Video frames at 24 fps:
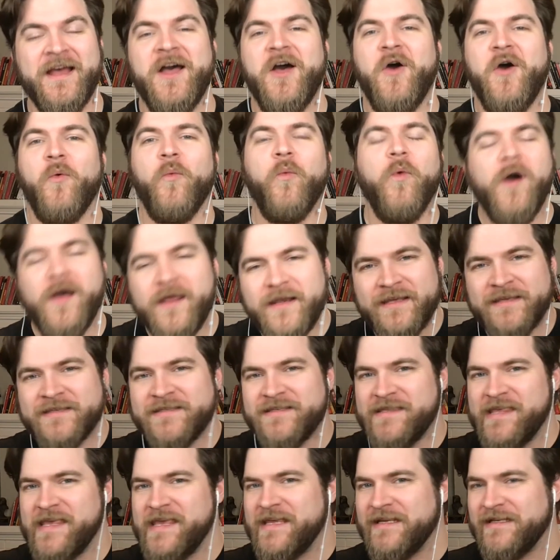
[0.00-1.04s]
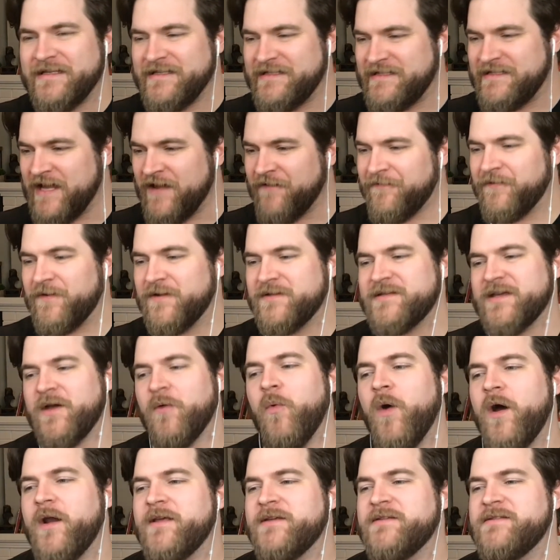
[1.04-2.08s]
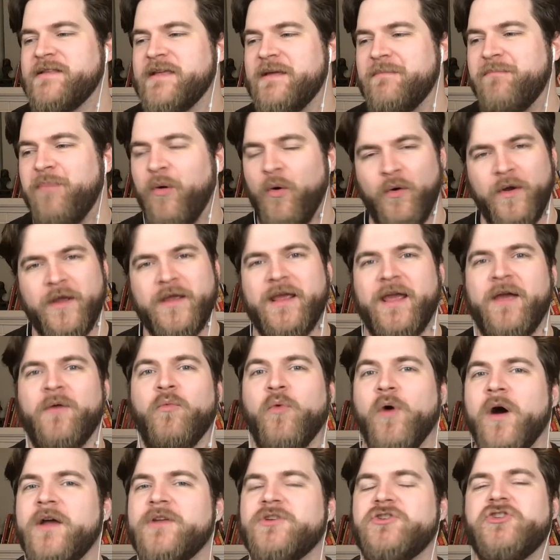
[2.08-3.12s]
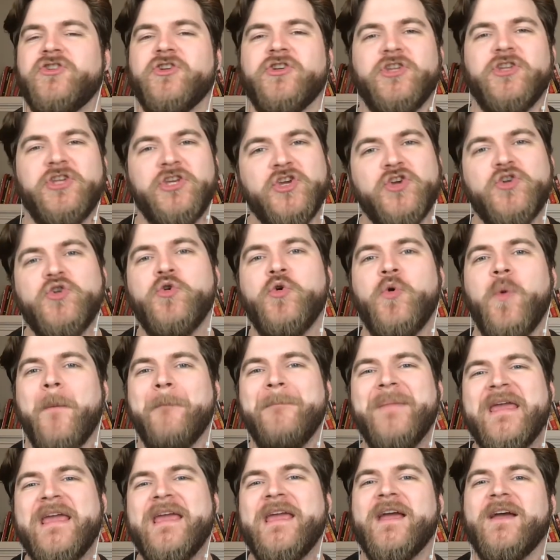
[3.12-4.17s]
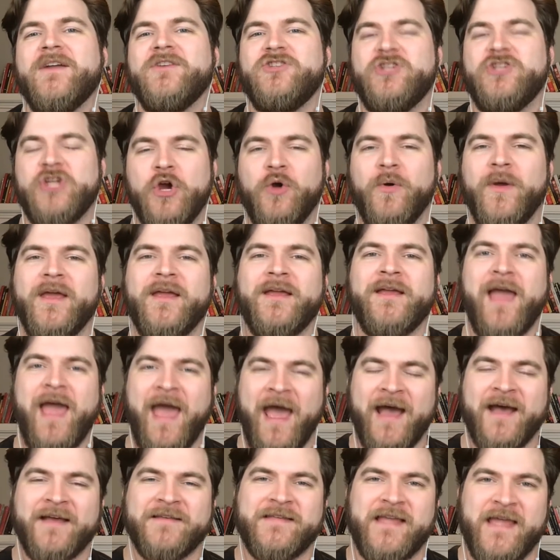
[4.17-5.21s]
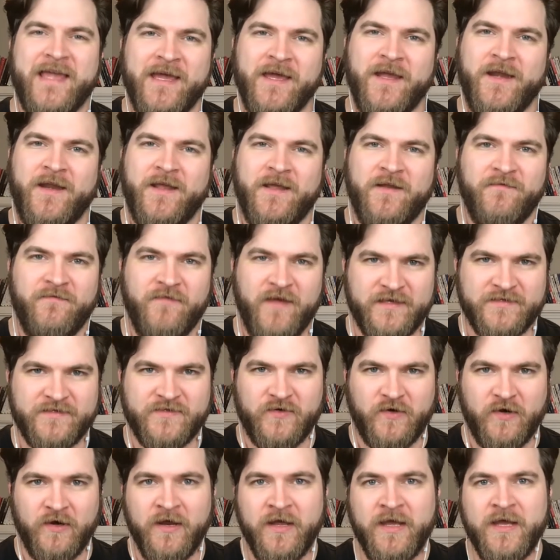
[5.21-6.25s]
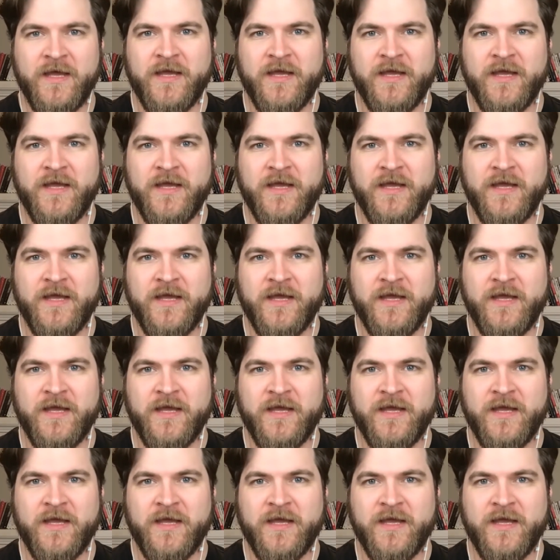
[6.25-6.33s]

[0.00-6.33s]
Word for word: What is the difference and uh, what is the point and what should you be doing as an investor?